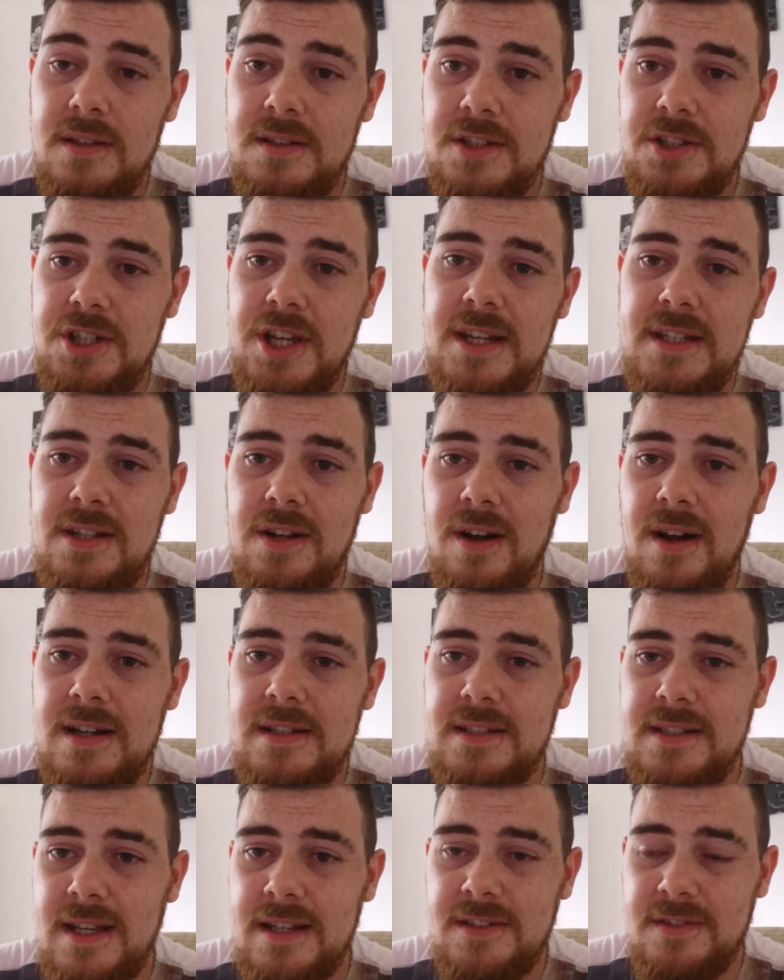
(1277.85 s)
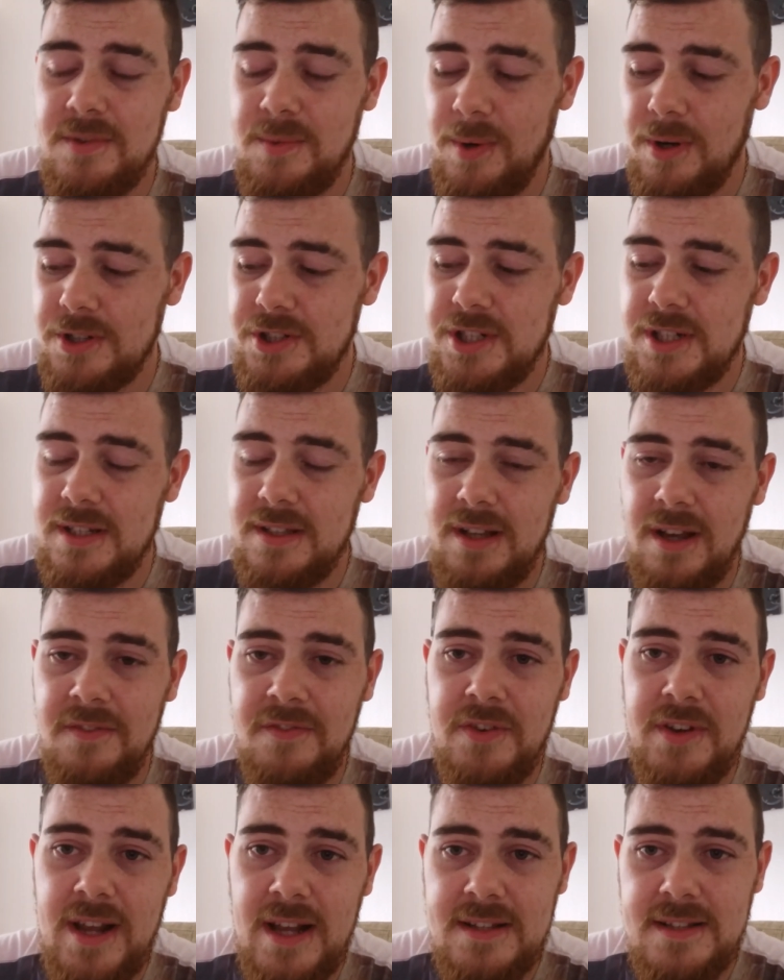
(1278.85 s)
So cheers guys, thanks for watching.
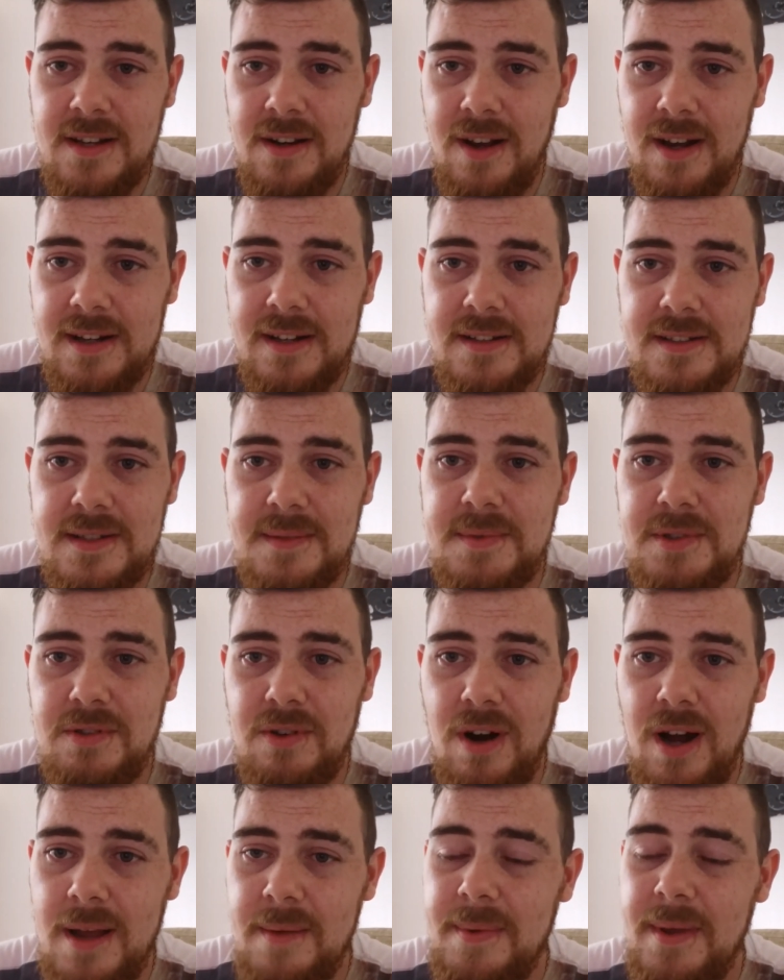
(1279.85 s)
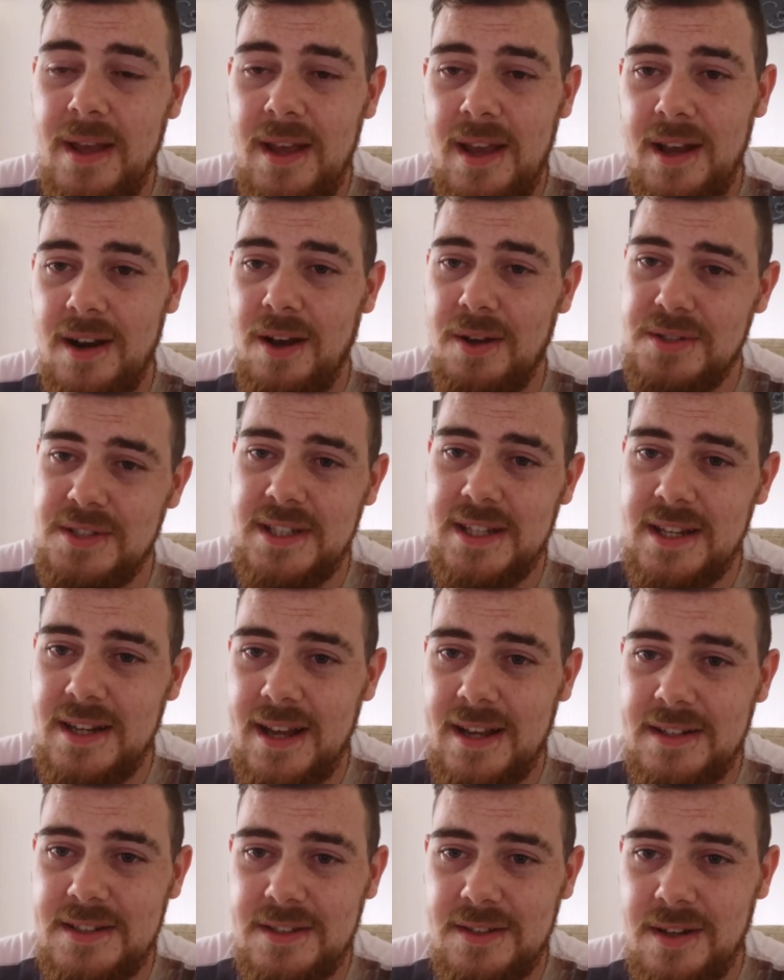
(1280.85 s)
Don't forget to like and subscribe, and I'll see you
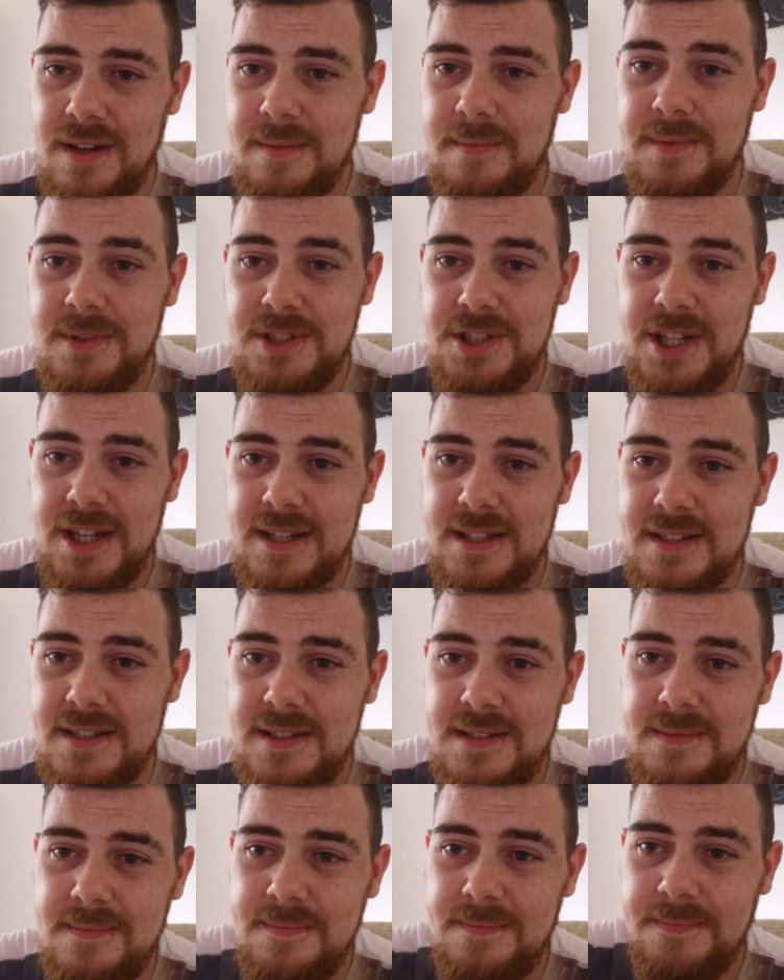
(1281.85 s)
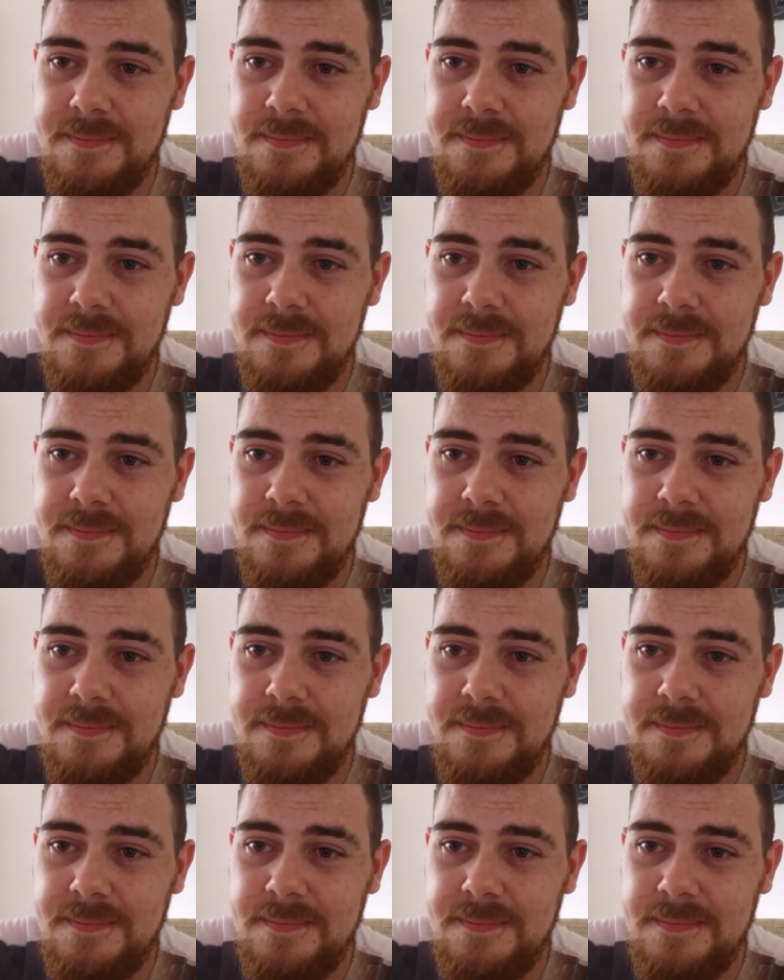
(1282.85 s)
next time. Cheers.